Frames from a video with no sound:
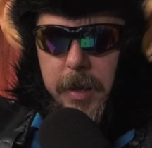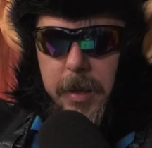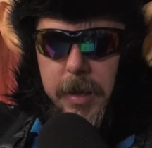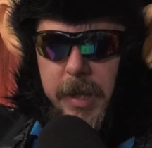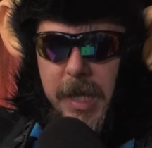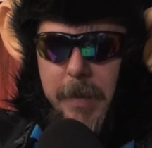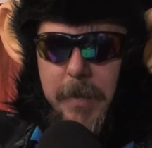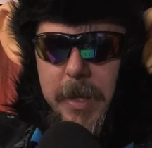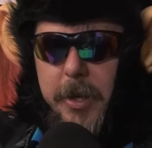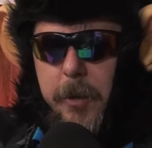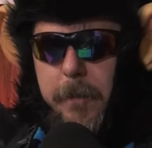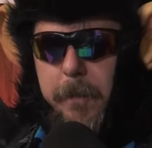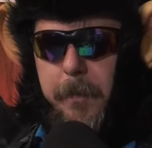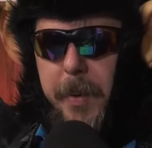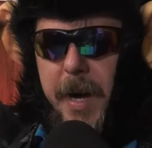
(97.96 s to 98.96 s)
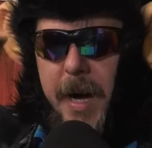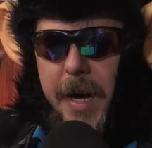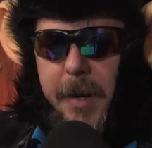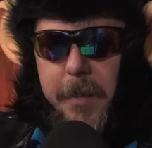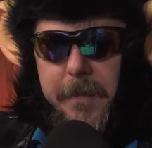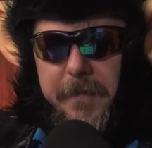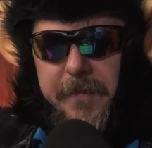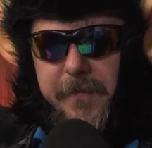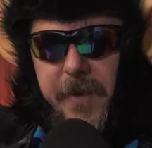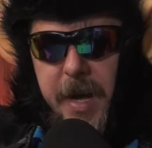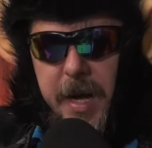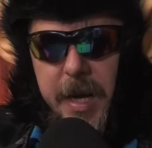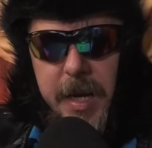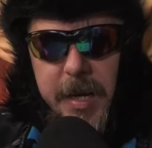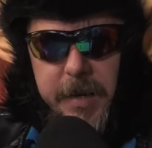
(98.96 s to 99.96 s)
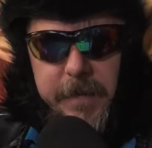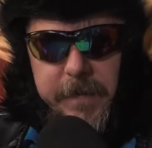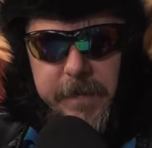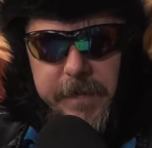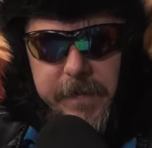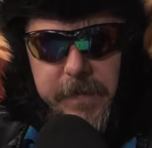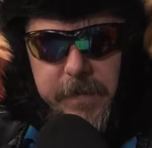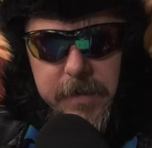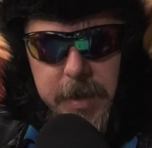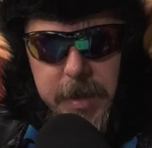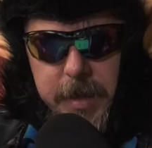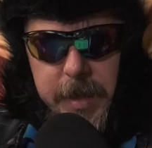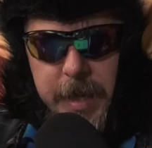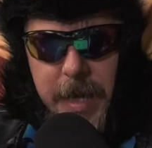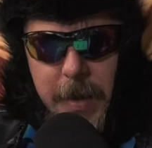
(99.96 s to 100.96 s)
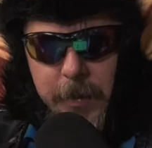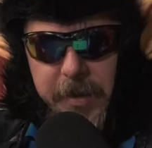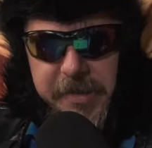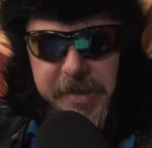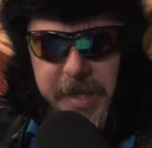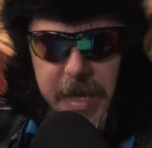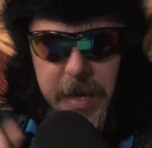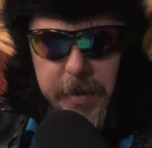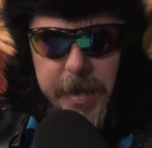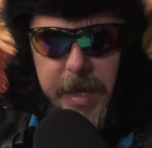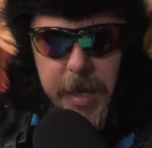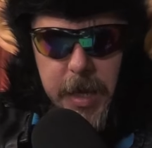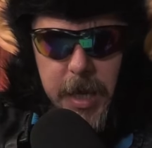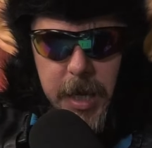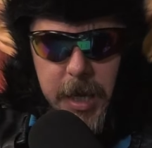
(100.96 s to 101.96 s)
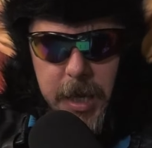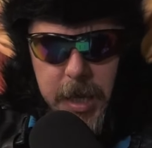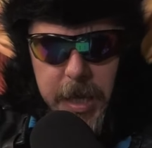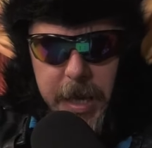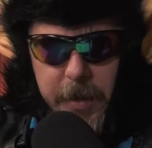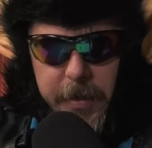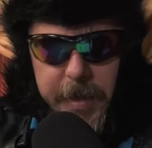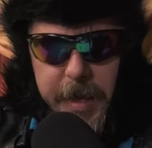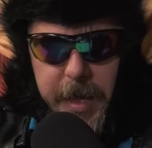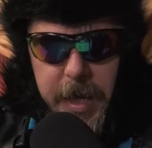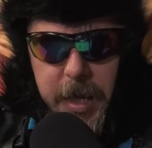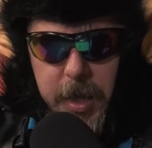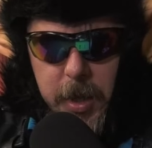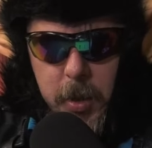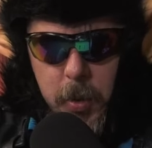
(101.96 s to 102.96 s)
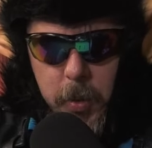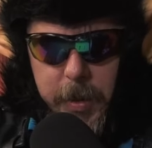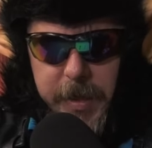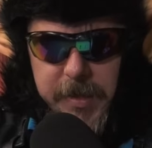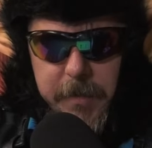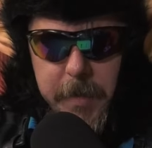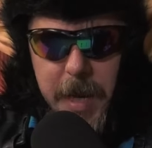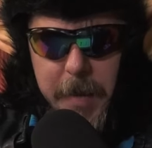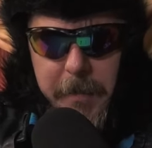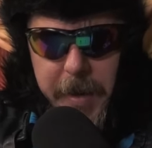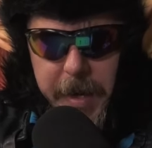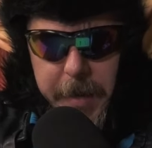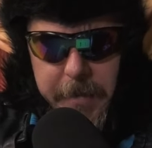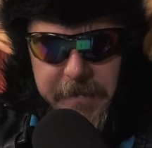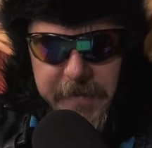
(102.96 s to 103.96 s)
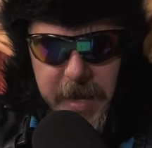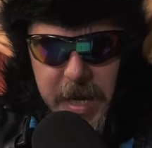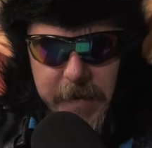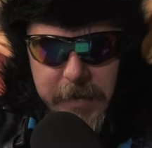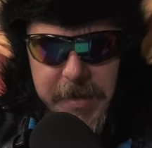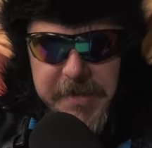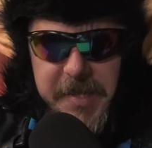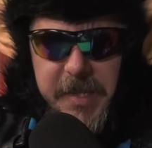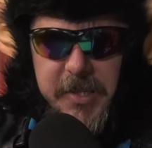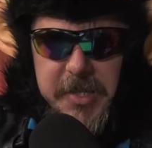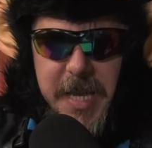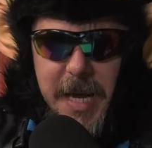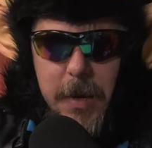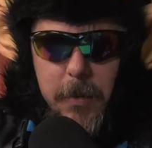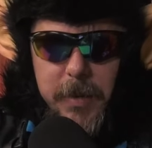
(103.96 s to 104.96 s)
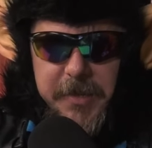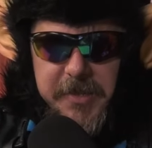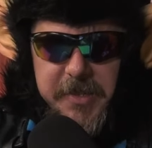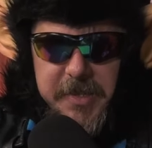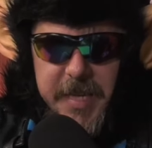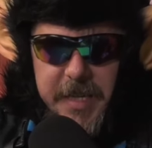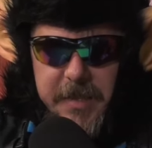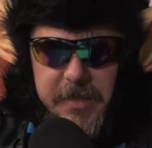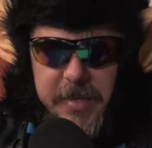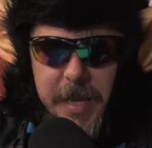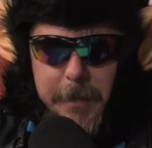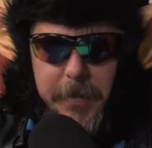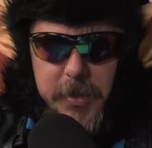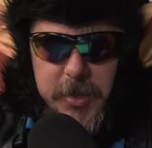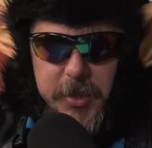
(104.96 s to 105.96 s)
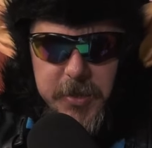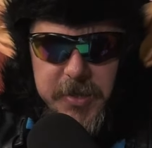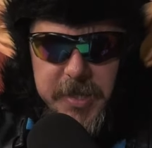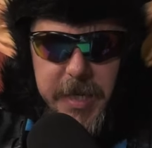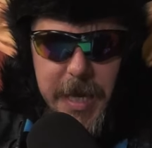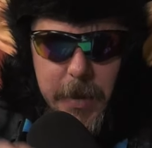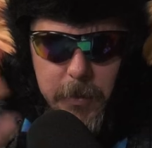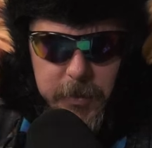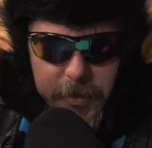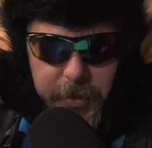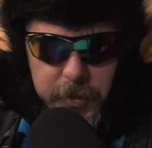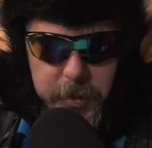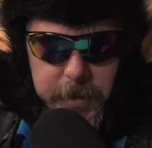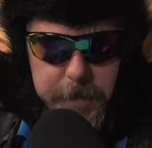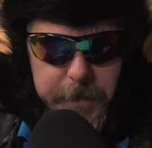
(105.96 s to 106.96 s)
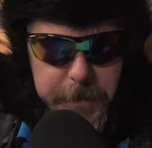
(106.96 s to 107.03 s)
Give me your bottom 5, and I want to see how they correlate to my bottom 5. Let's just take the temperature, see how we're doing.